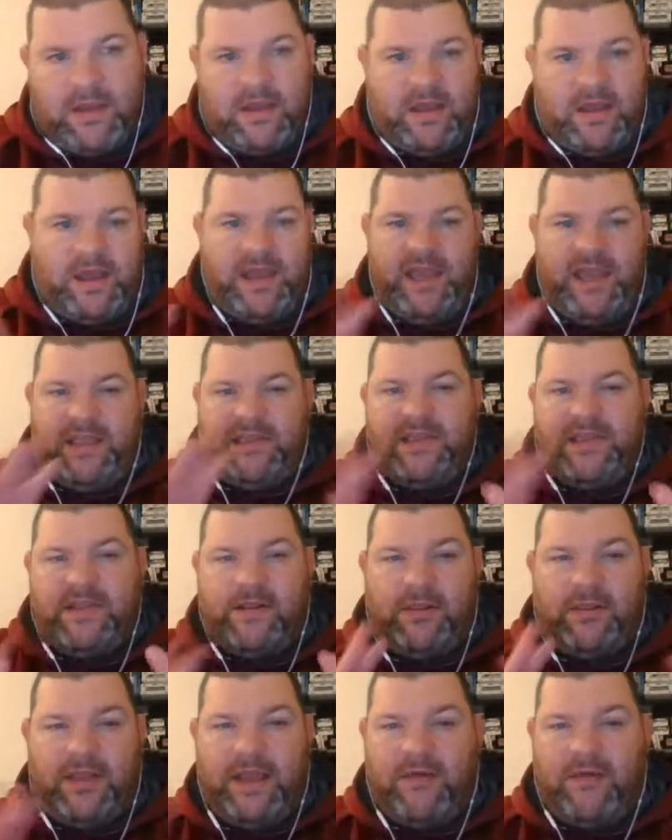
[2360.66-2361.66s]
I hate the
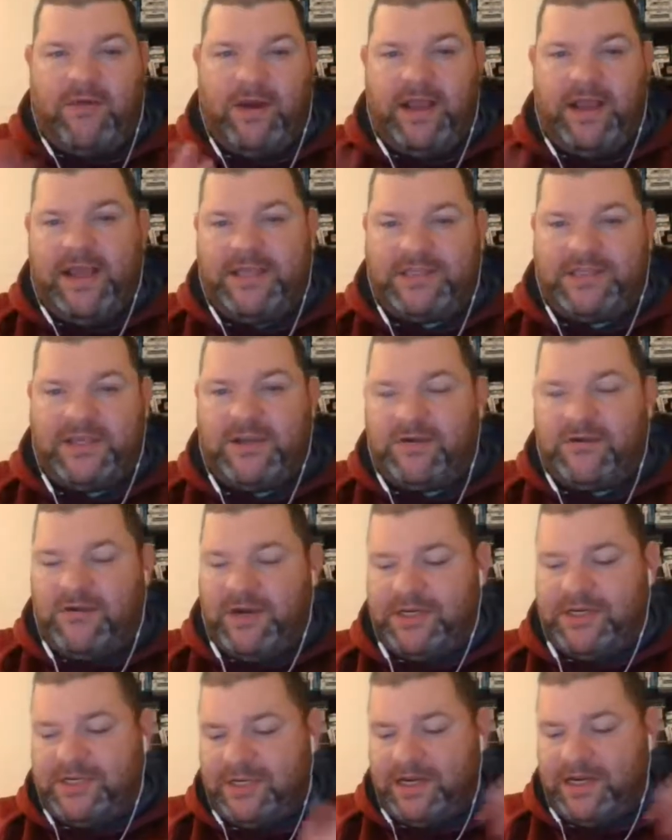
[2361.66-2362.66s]
delay when I ask a
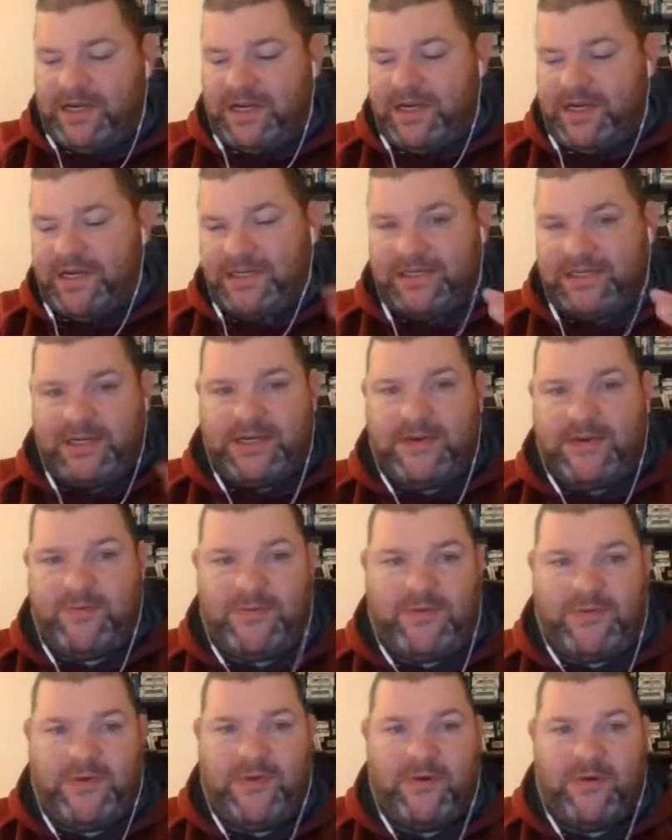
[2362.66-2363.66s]
question and it doesn't come
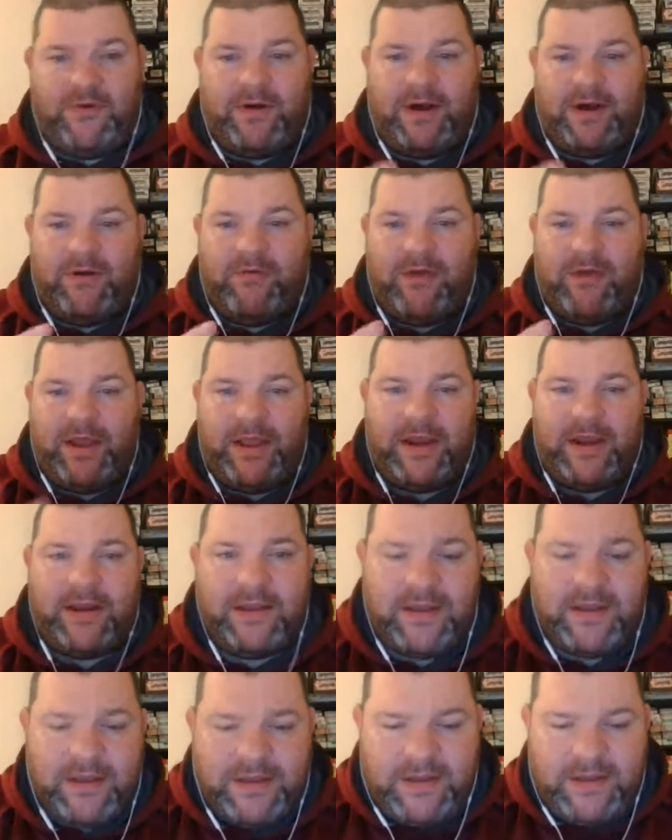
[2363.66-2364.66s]
through right away, and
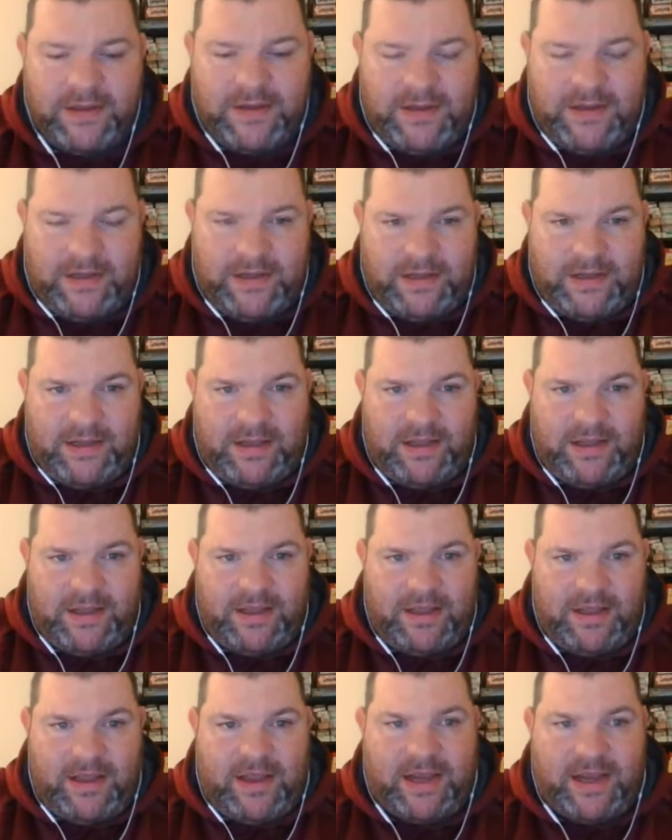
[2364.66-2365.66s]

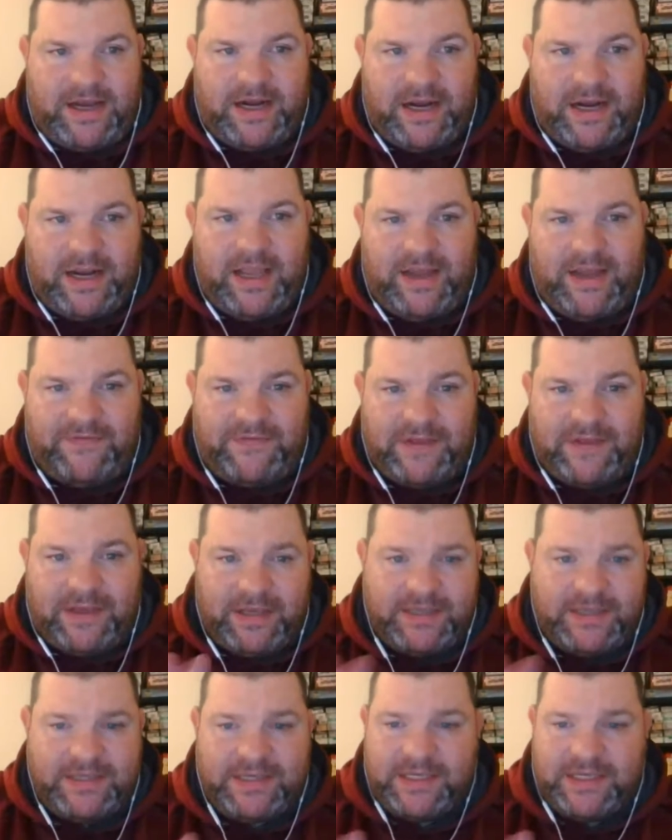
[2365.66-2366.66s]
I kind of have to
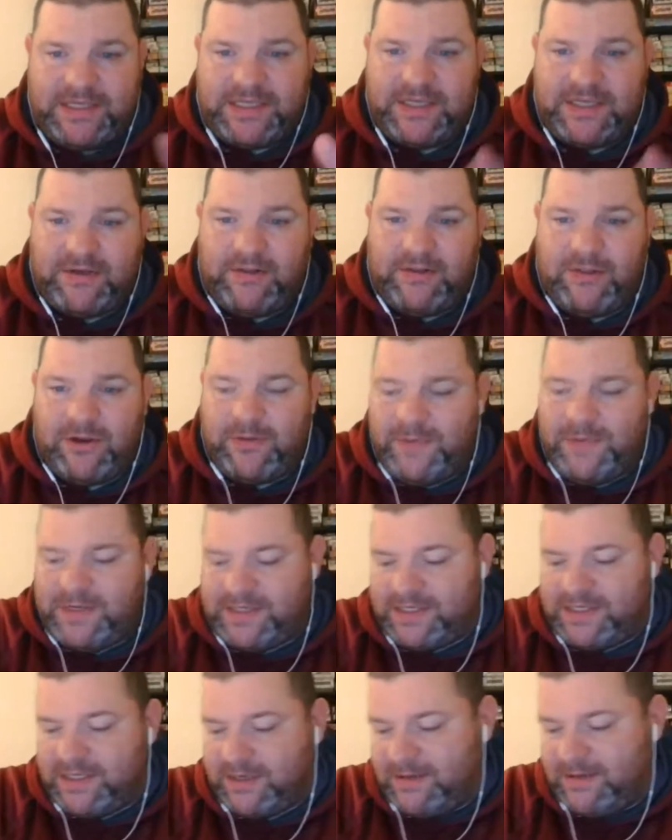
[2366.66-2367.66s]
sit still a little
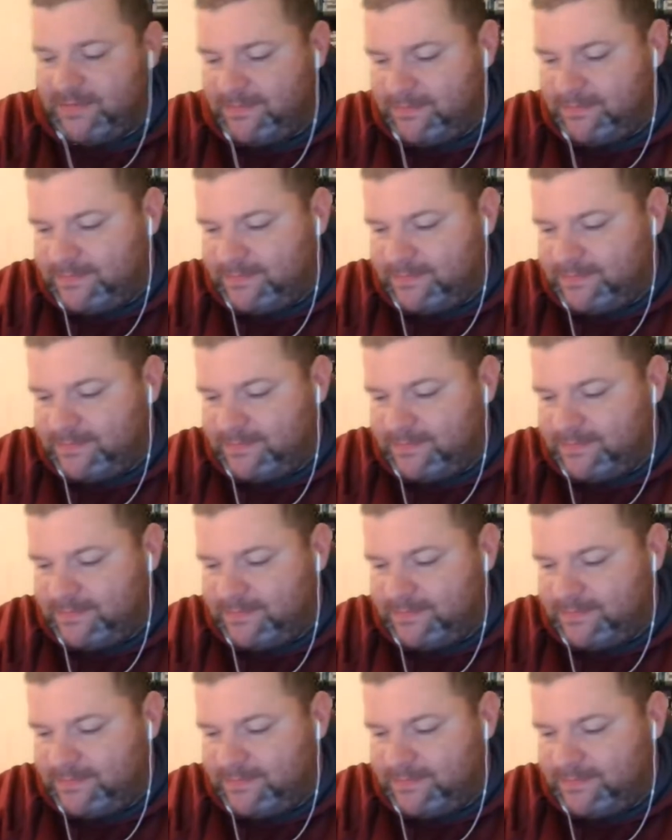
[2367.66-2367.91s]
bit to